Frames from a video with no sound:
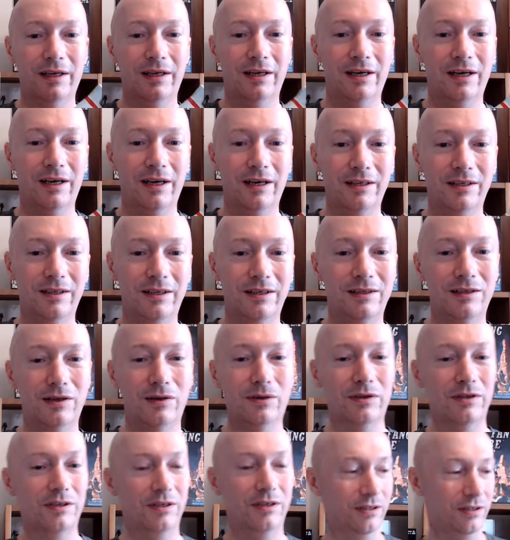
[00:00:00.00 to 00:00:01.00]
And as
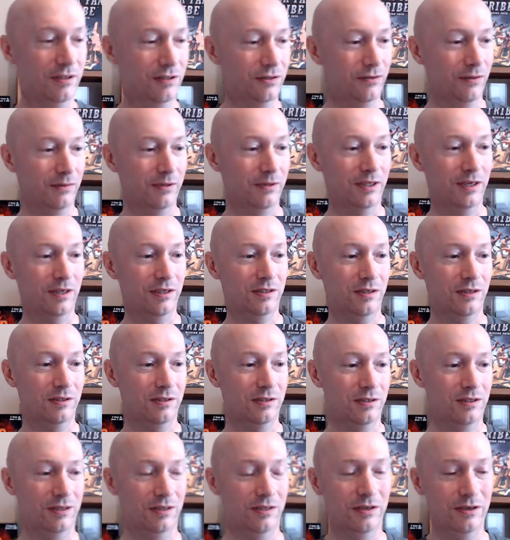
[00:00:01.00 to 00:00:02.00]
long as it's from a
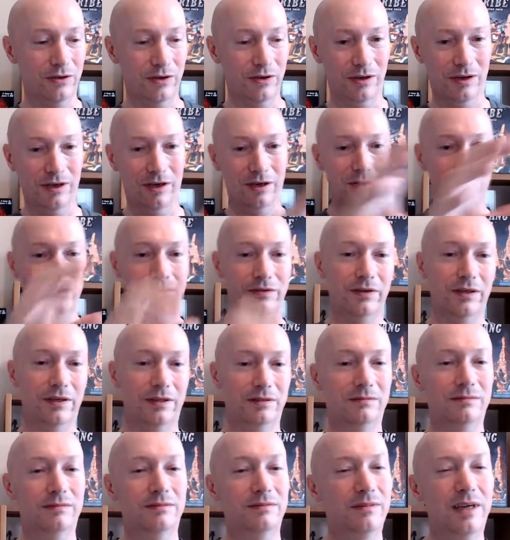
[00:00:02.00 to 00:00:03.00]
distance and you've got loads of it,
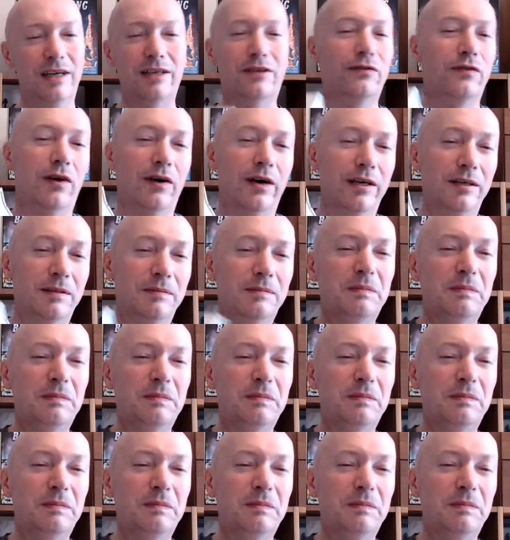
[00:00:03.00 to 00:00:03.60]
it's fine.